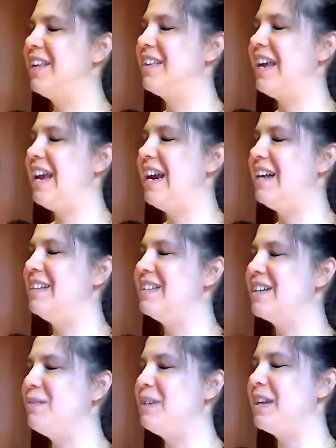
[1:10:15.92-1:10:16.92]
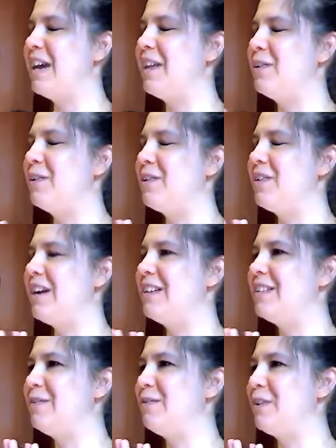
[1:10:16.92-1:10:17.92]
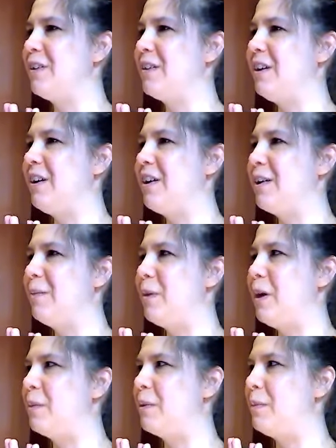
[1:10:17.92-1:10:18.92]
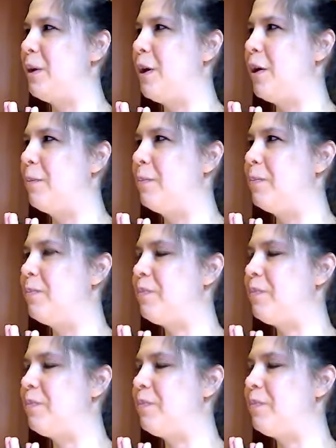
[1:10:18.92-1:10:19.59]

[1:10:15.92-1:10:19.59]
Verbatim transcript: the hands come together to rest in front of the heart, palm to palm.